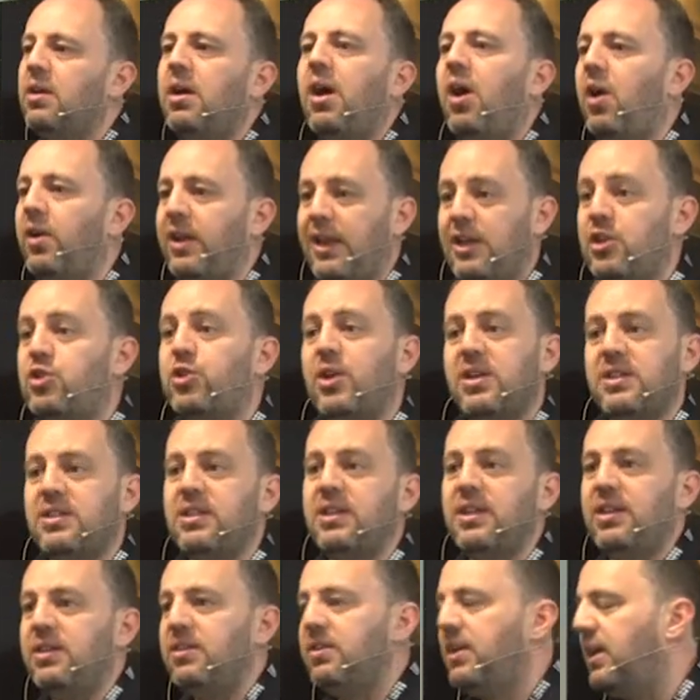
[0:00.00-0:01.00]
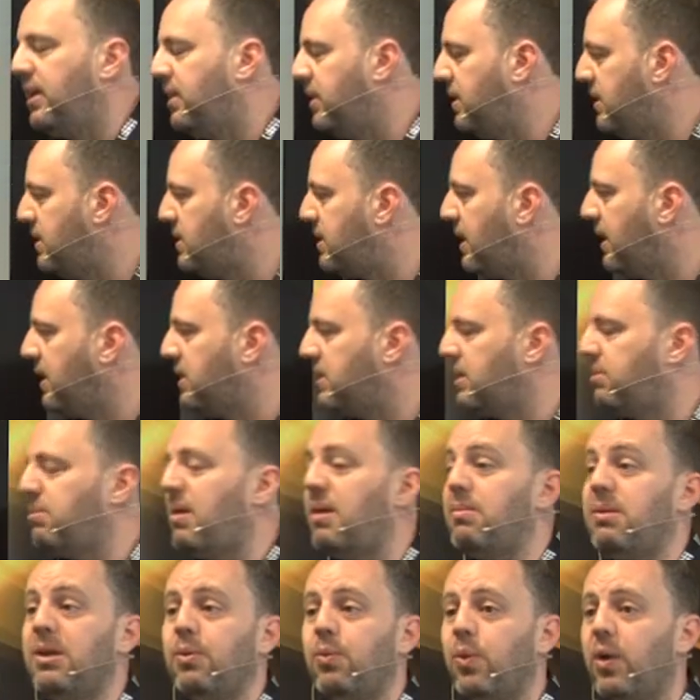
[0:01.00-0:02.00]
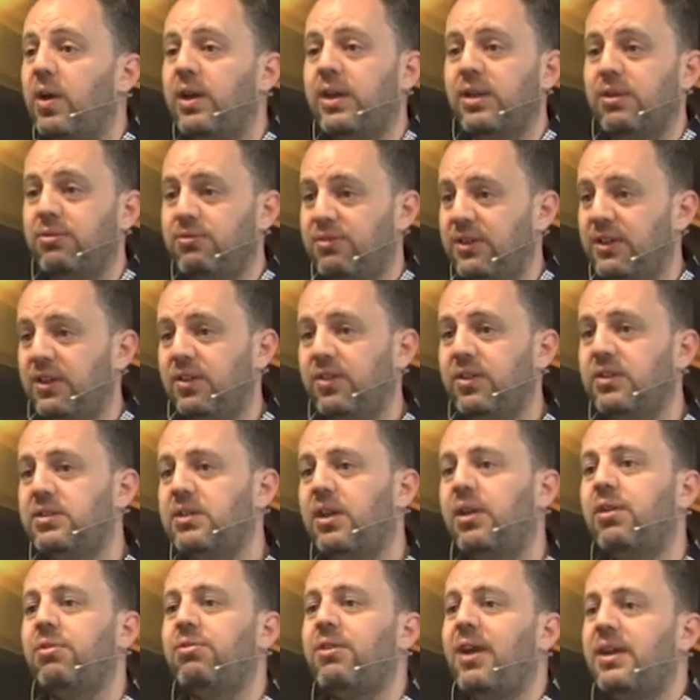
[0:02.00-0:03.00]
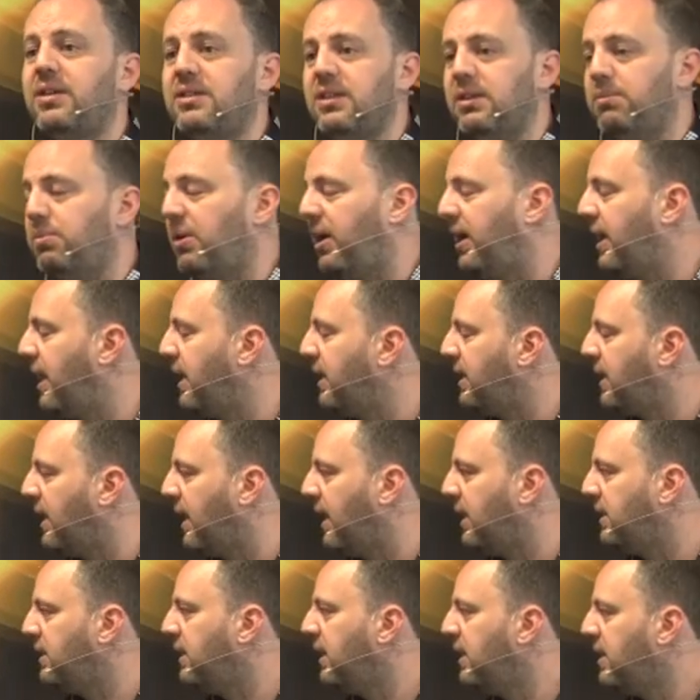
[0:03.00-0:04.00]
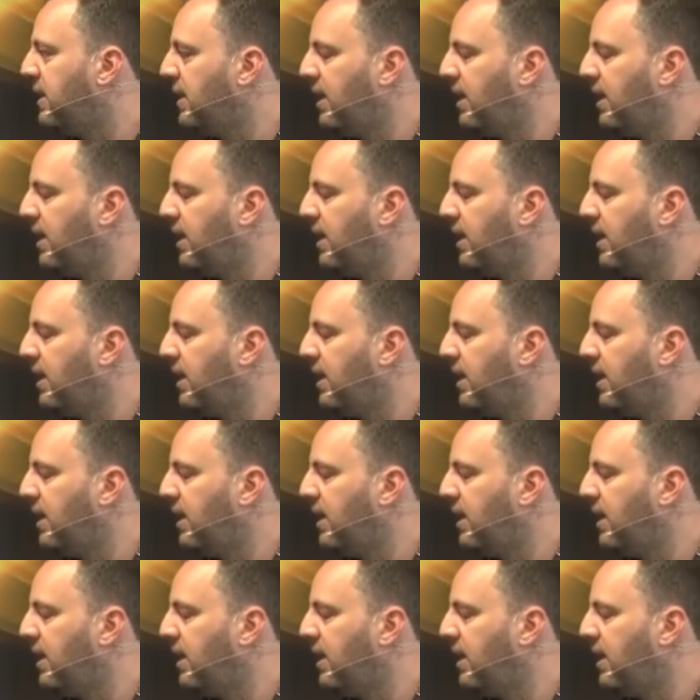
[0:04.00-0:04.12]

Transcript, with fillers: aren't interested in these things and maybe work in a field that's unaffected by 8K